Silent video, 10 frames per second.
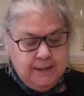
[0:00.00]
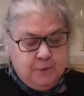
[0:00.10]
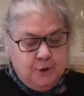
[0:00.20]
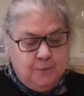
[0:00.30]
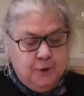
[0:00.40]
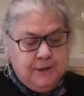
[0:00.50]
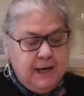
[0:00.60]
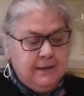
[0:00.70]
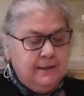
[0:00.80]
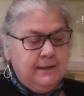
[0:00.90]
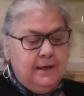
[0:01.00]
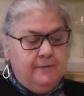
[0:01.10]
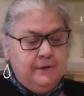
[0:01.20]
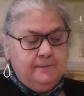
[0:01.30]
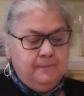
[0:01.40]
I'm going to put that in the
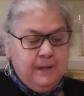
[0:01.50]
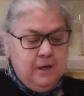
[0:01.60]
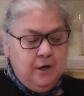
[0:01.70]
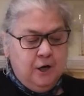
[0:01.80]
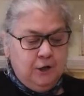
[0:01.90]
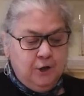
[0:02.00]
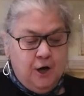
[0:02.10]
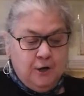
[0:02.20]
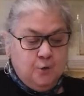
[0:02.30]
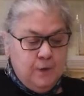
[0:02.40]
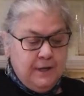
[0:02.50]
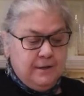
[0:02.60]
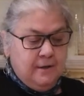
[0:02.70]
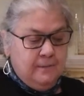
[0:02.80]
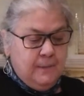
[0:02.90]
oven along
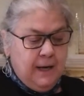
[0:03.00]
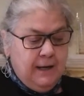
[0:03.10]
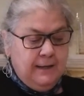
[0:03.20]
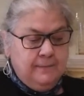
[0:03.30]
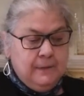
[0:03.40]
with my